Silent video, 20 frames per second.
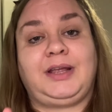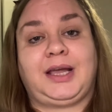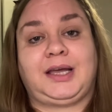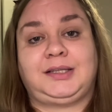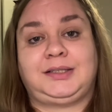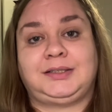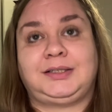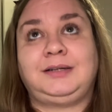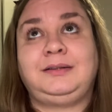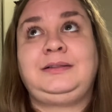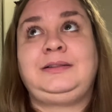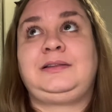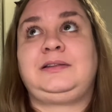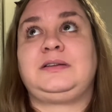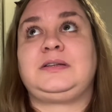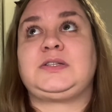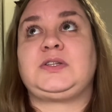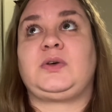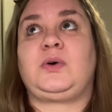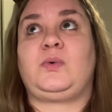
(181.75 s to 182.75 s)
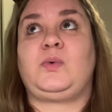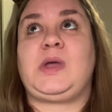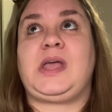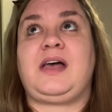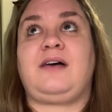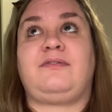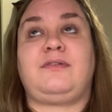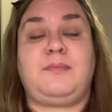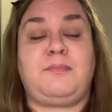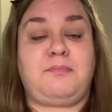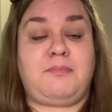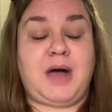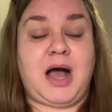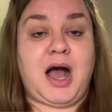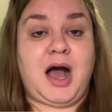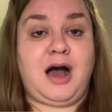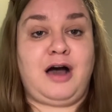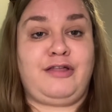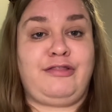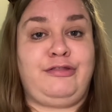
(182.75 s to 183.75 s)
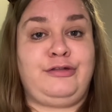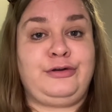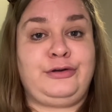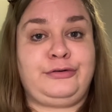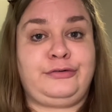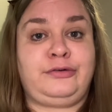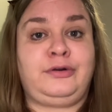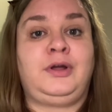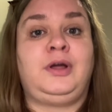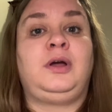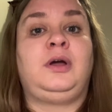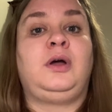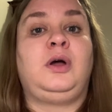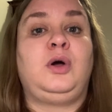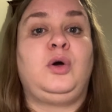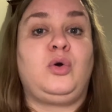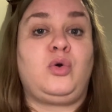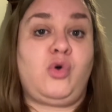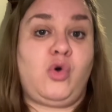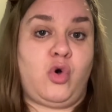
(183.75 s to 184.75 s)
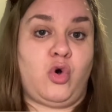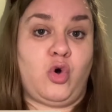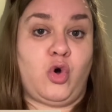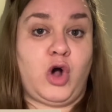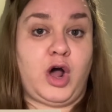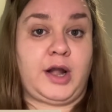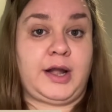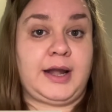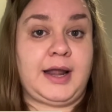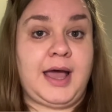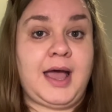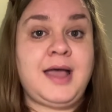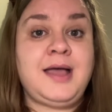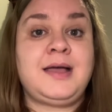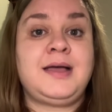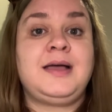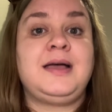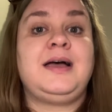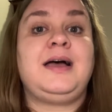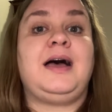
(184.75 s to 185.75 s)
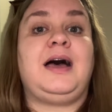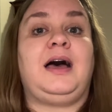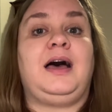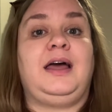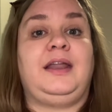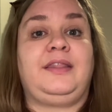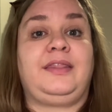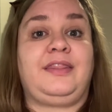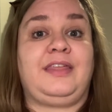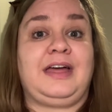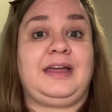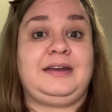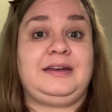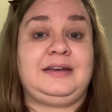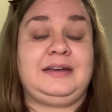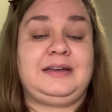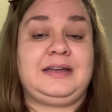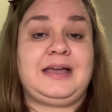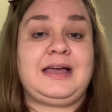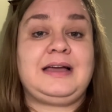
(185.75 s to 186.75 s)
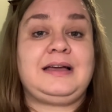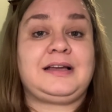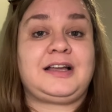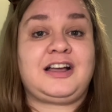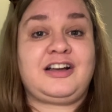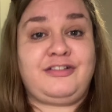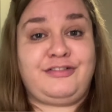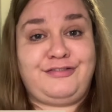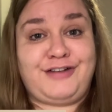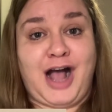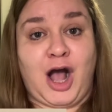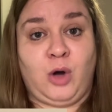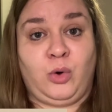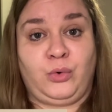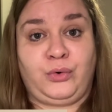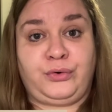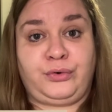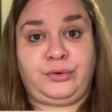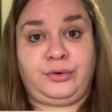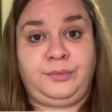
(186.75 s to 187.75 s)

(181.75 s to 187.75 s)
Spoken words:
adult. So we have maður, kona, and then a kvár.